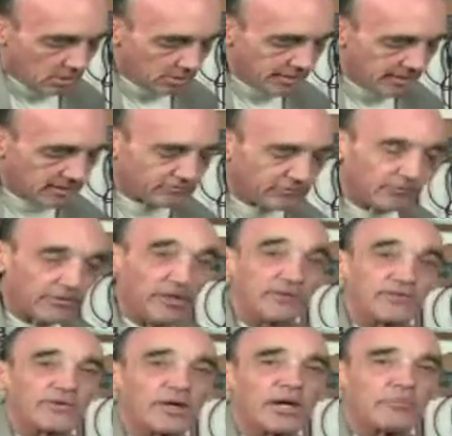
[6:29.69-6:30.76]
Okay, so
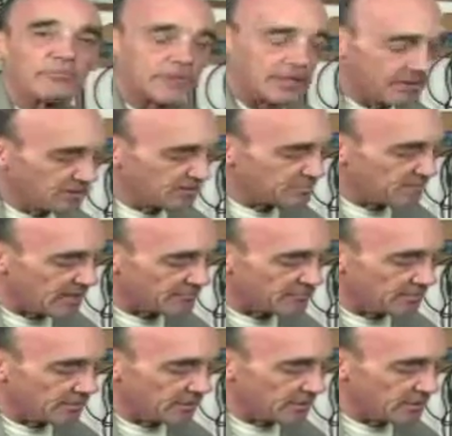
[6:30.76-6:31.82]
there's endless
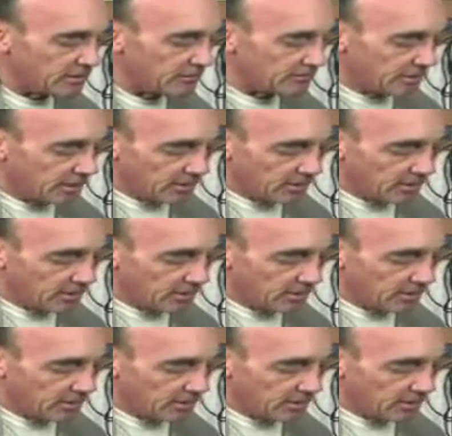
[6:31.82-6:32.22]
possibilities,